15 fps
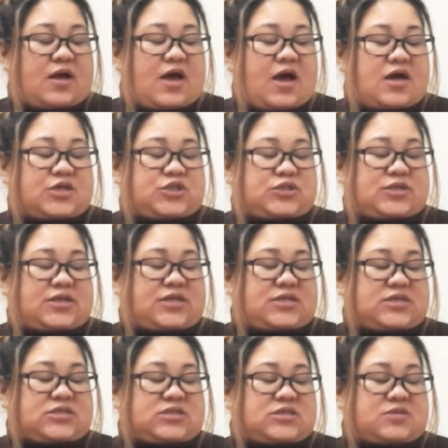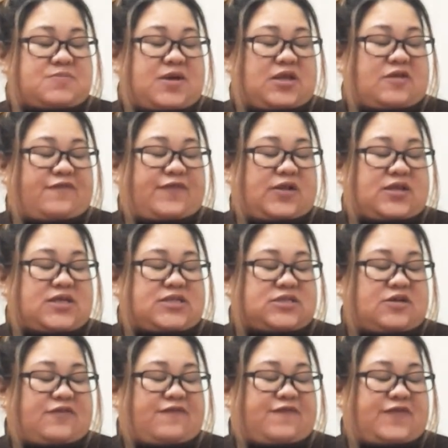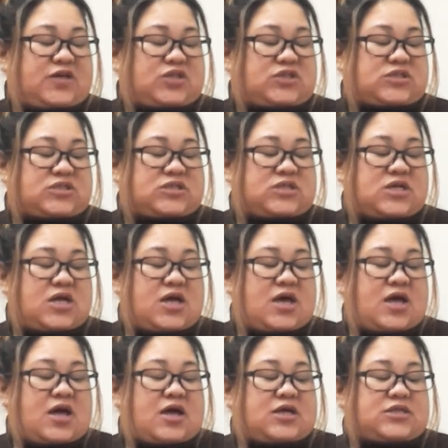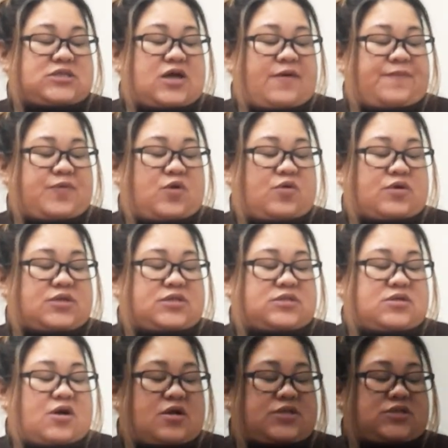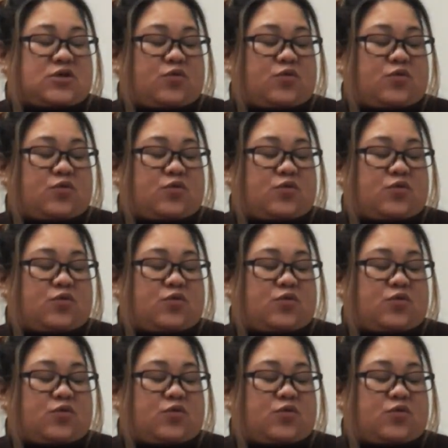Actually, this is made of a lizard fish, tapioca starch,